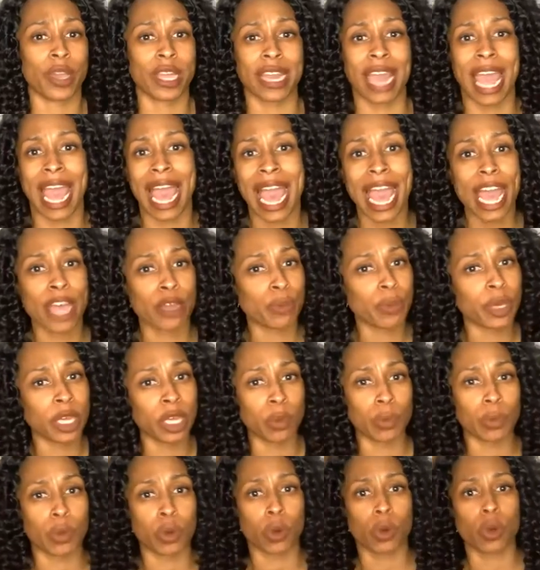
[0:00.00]
add
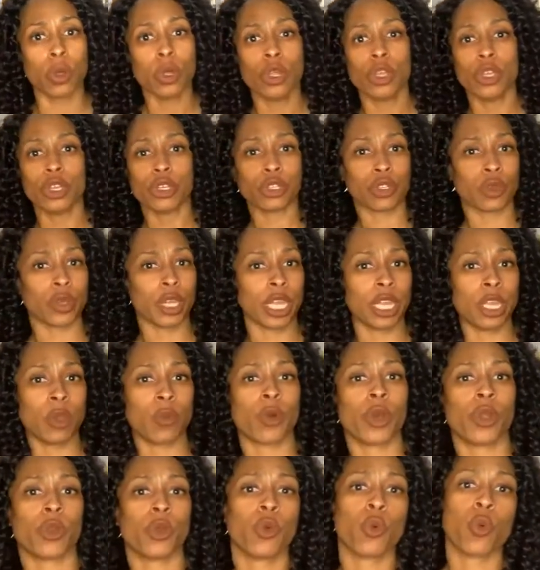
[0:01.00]
people. So anyone
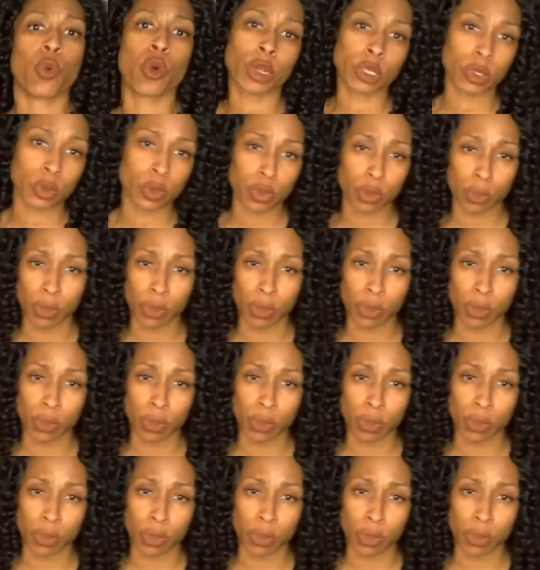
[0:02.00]
who works with me,